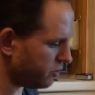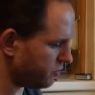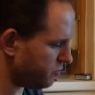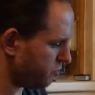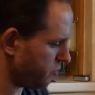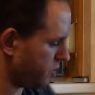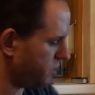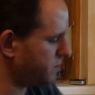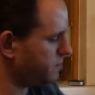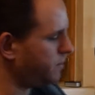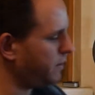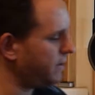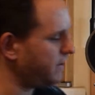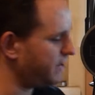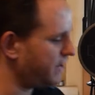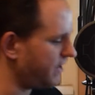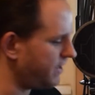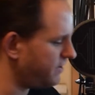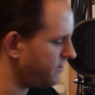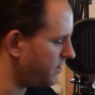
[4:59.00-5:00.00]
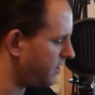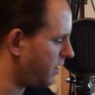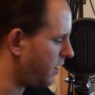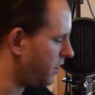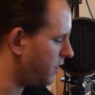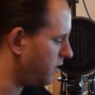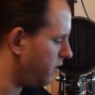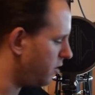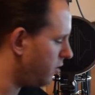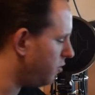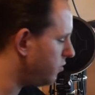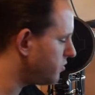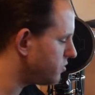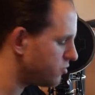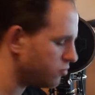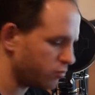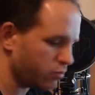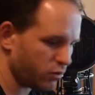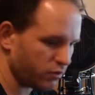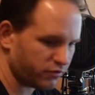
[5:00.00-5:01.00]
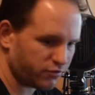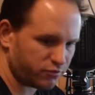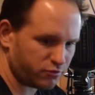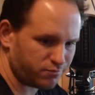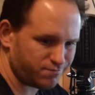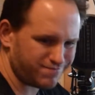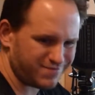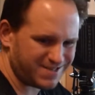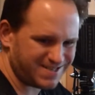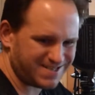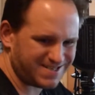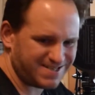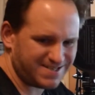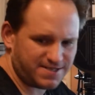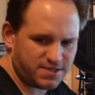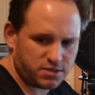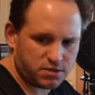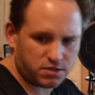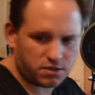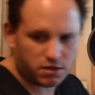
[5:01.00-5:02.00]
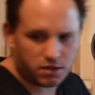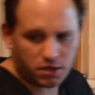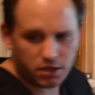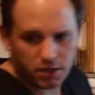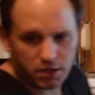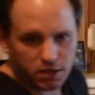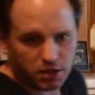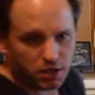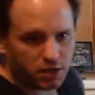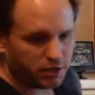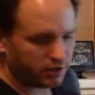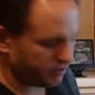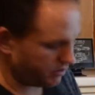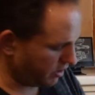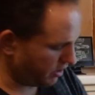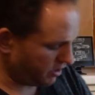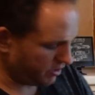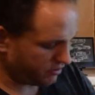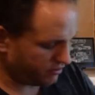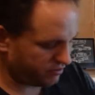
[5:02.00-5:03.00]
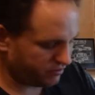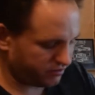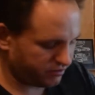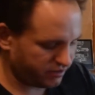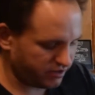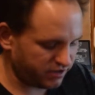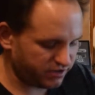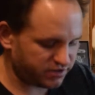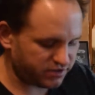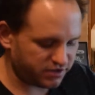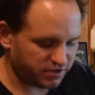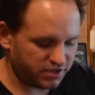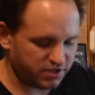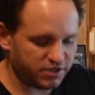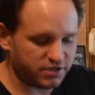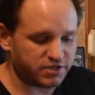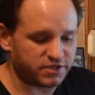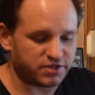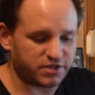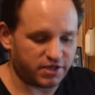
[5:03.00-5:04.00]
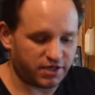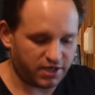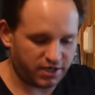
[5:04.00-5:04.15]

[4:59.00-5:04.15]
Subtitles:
to explain that, I also want to mention that this is